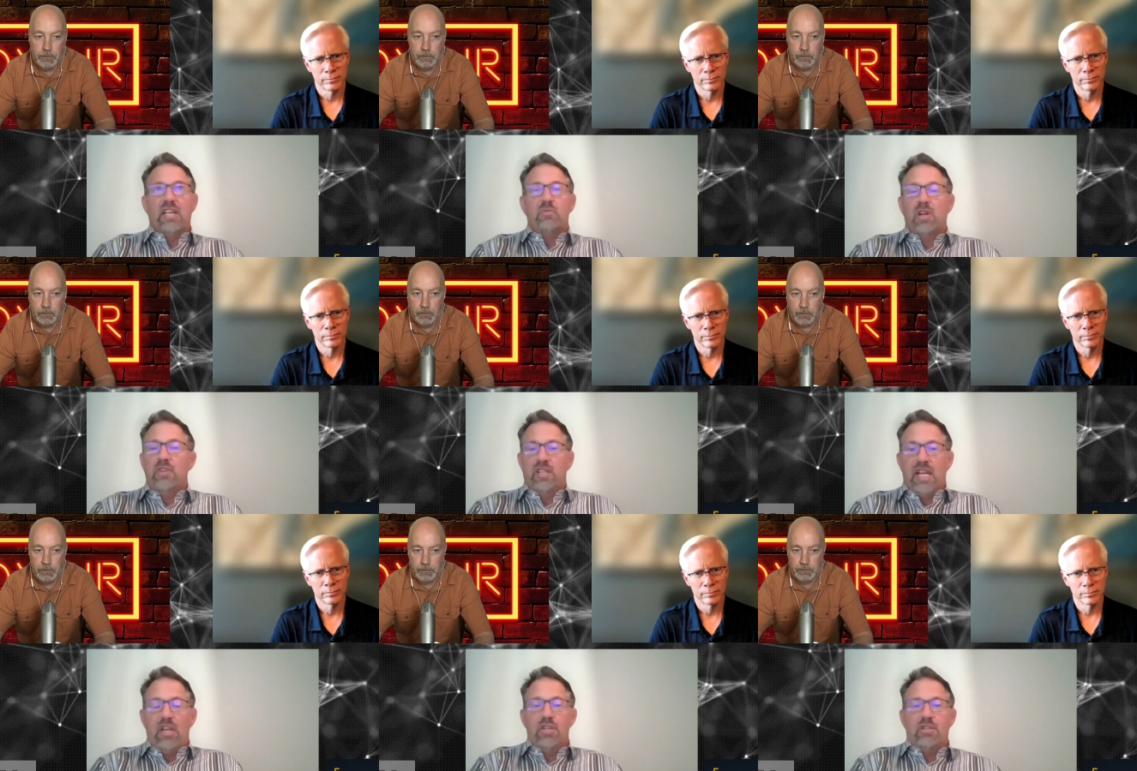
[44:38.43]
Speaker 1: that's where I think
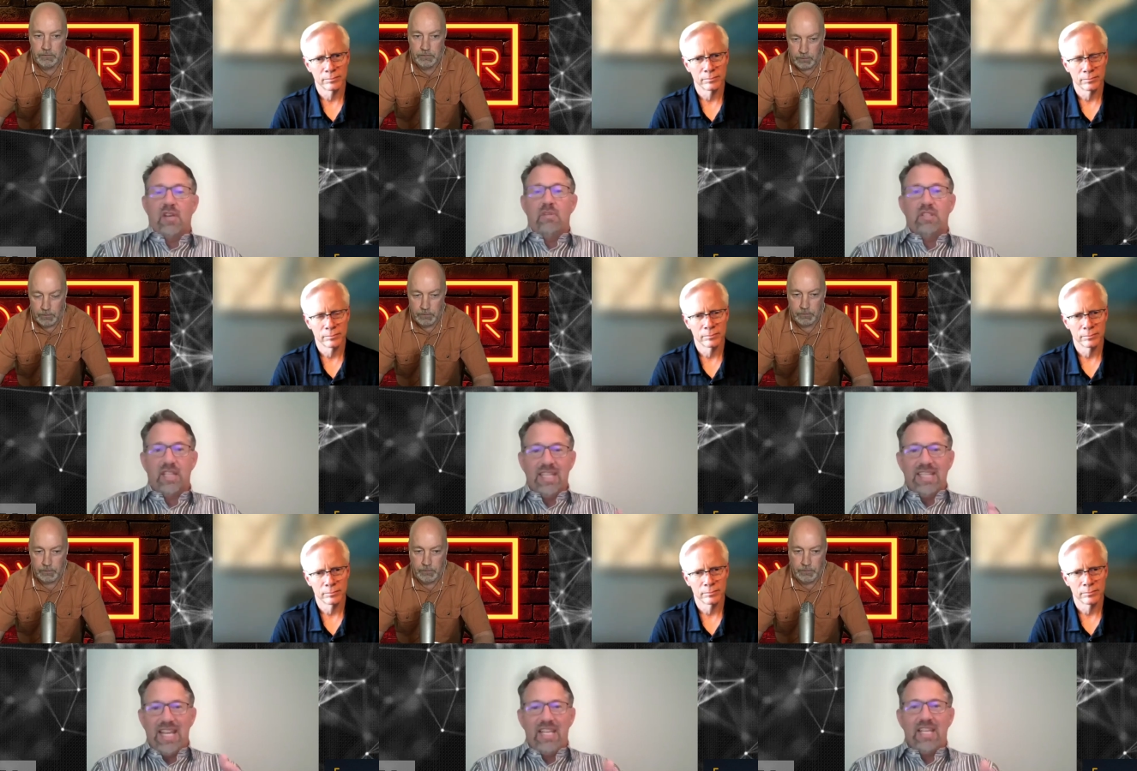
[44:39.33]
a knowledge graph
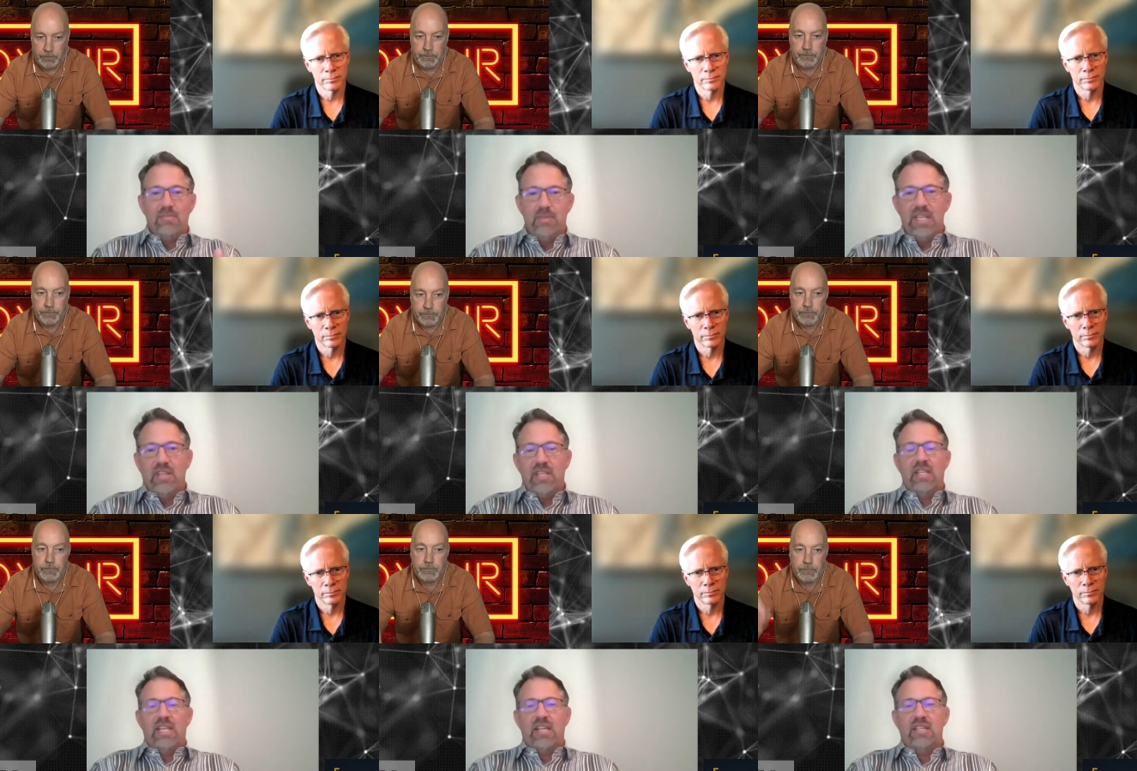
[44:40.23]
can, connect, can be the
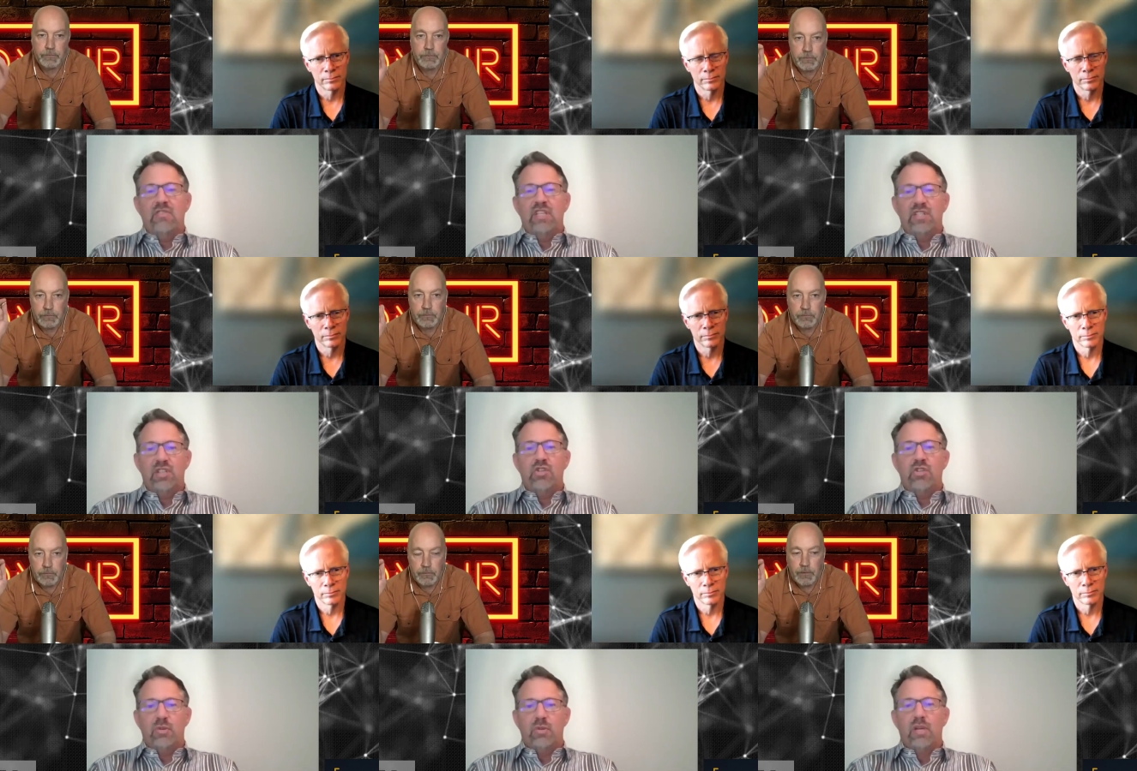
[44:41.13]
connectivity
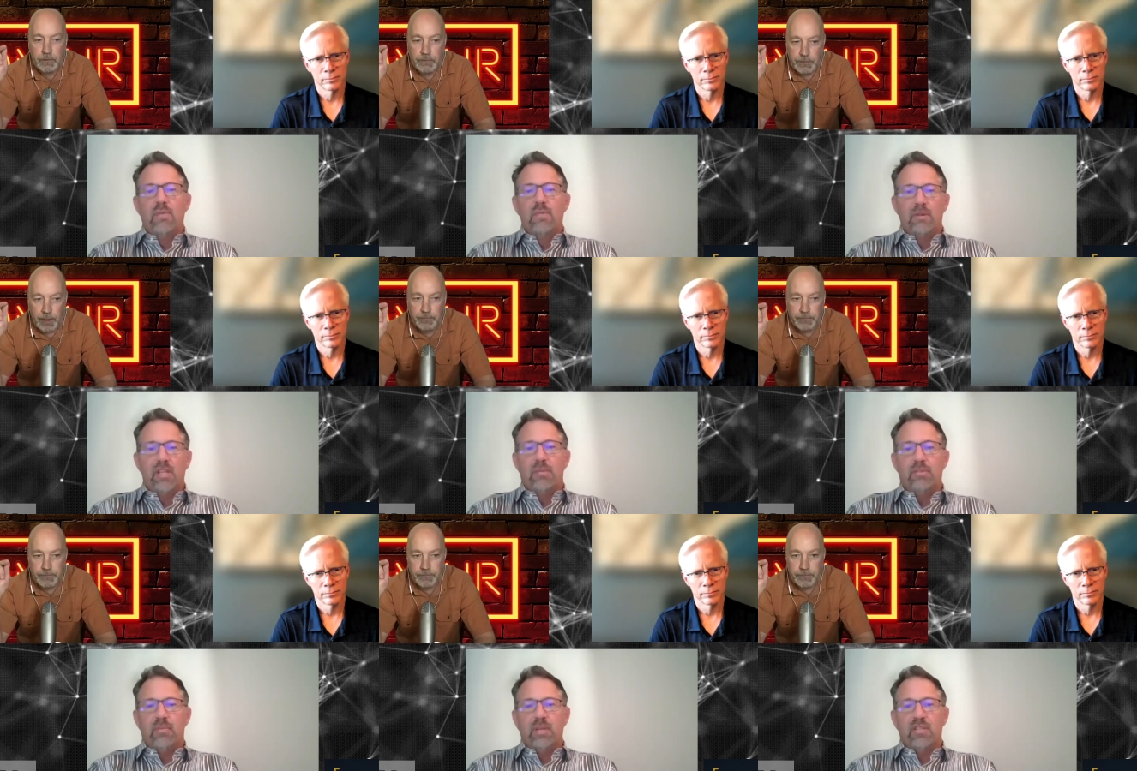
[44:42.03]
tissue. Yep.
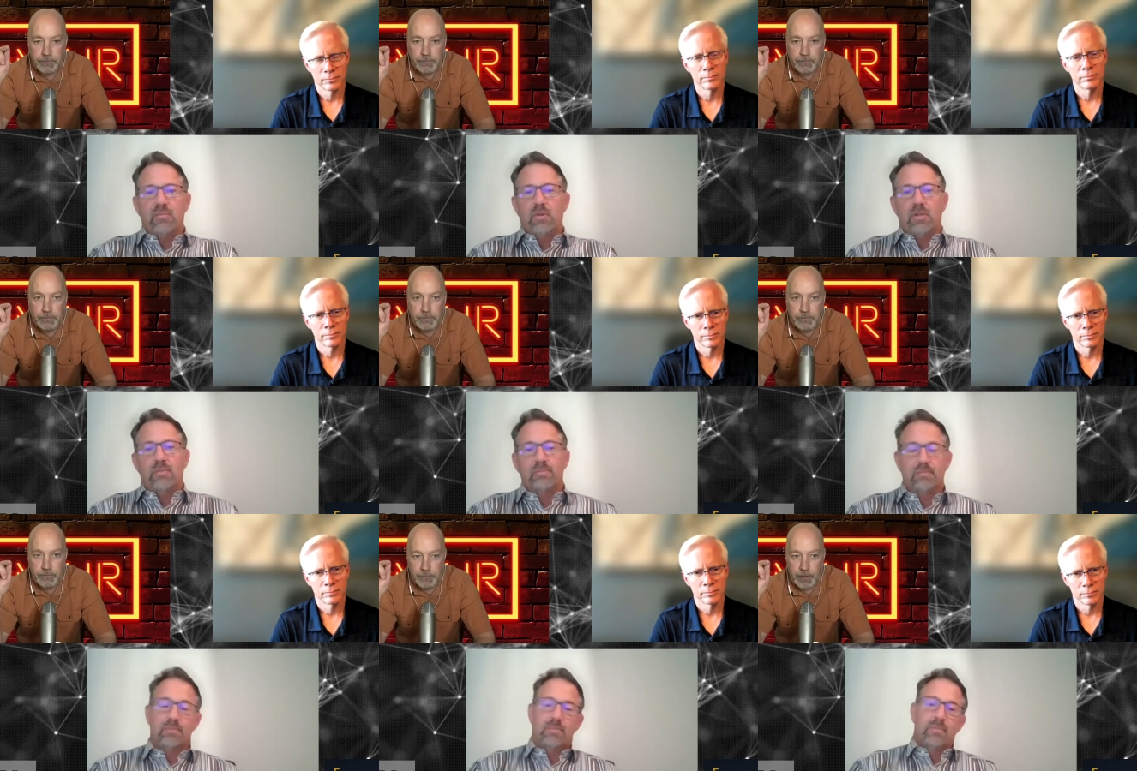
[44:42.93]
that is important.
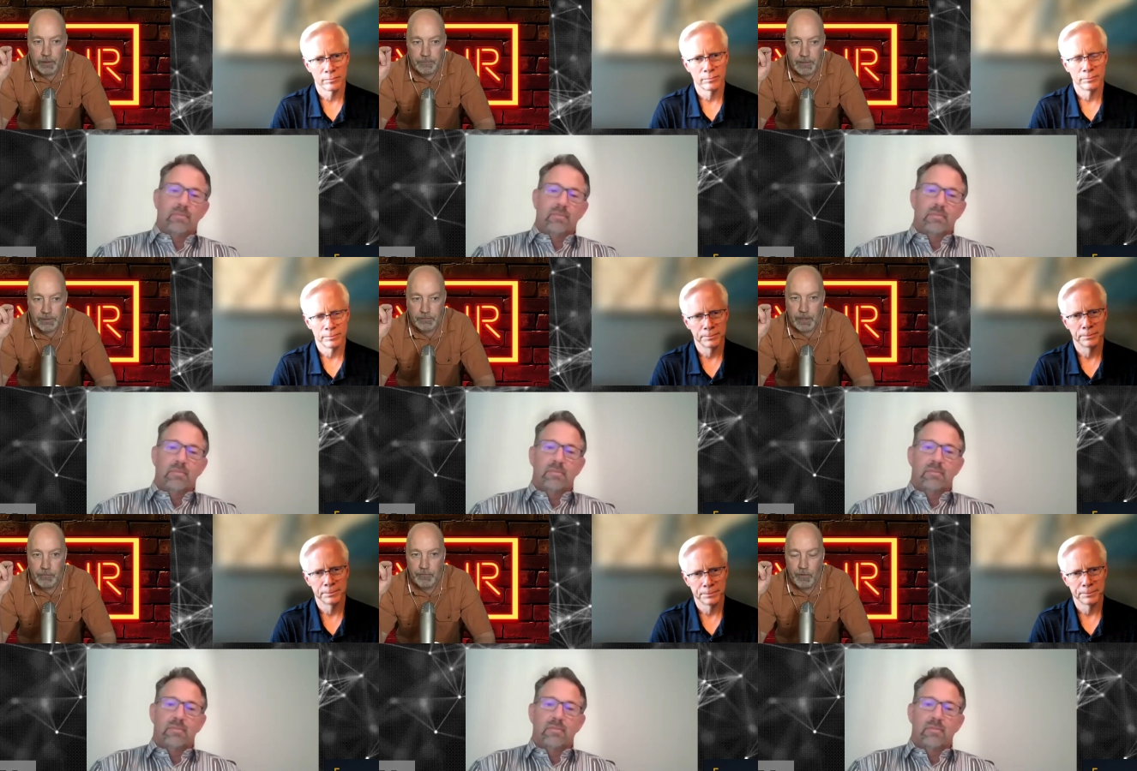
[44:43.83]
Speaker 2: Yep, that's
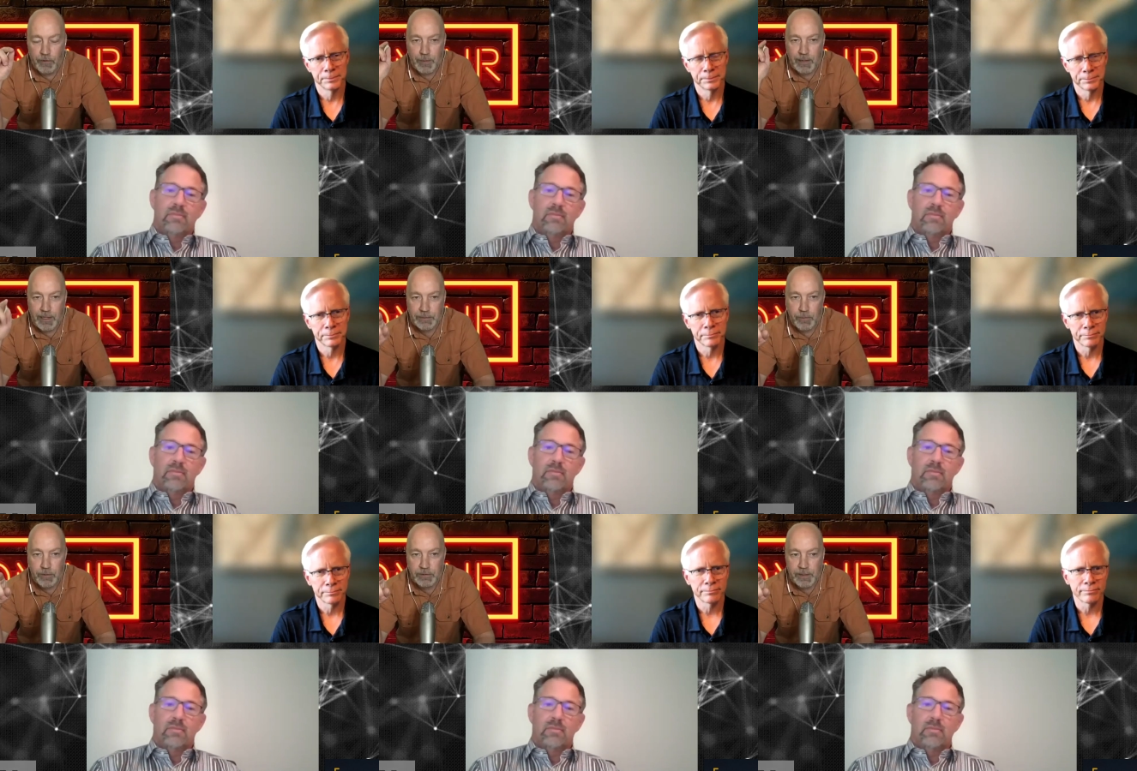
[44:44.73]
right. Well, folks,
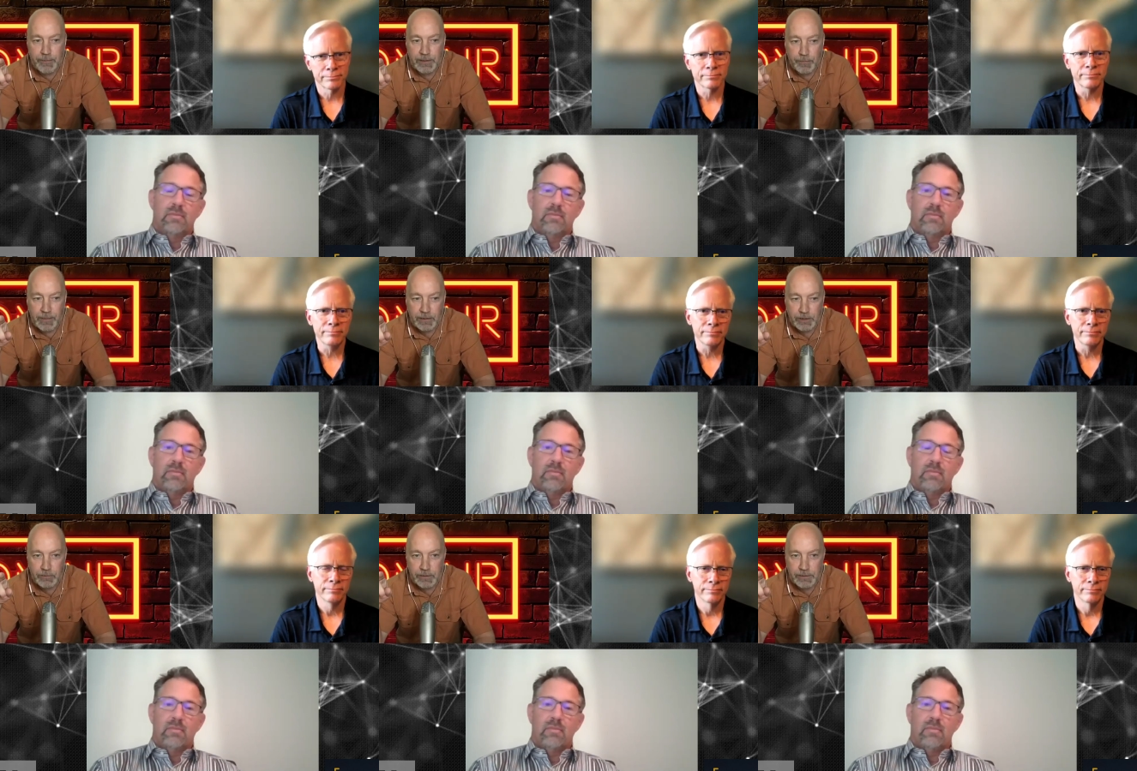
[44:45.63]
podcast bonus segment is up
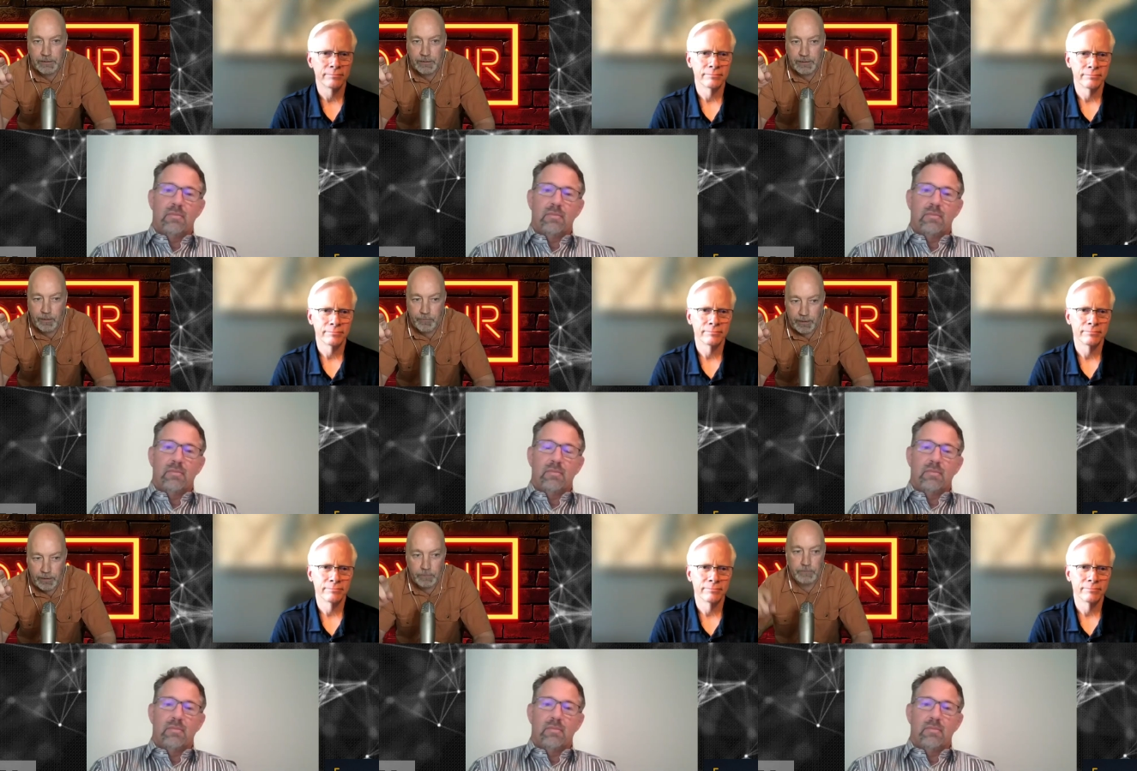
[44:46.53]
next. You are listening to DM
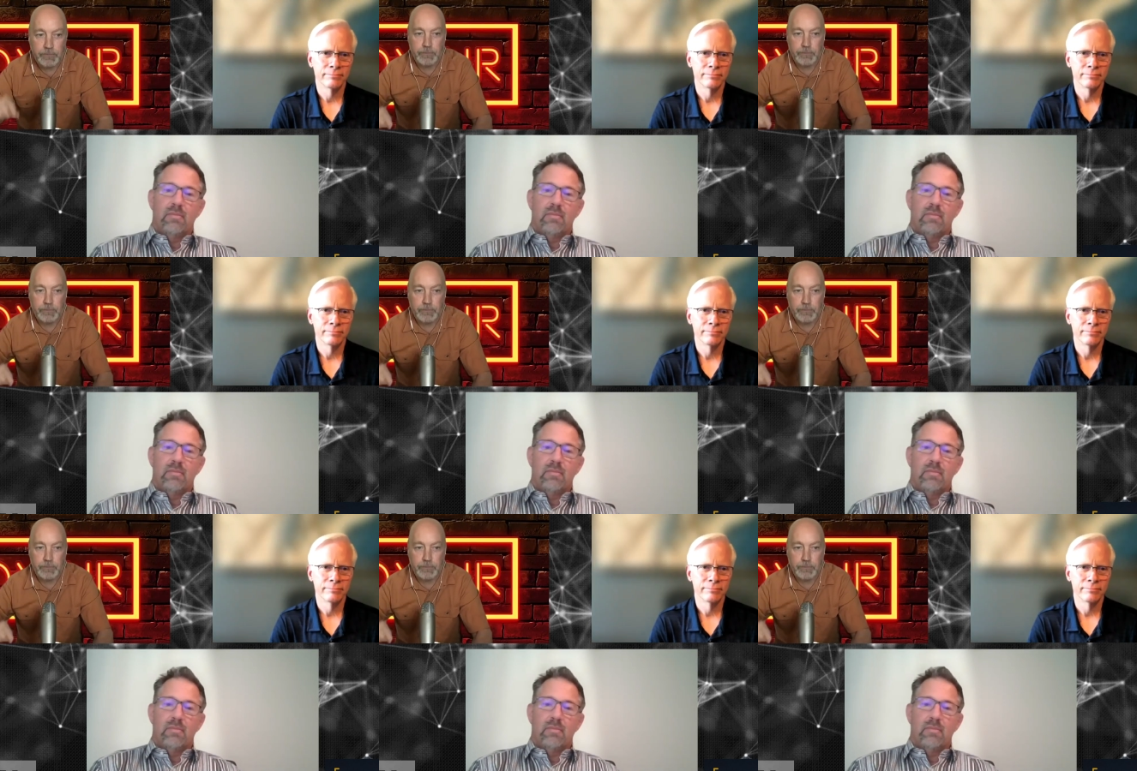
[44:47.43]
Radio.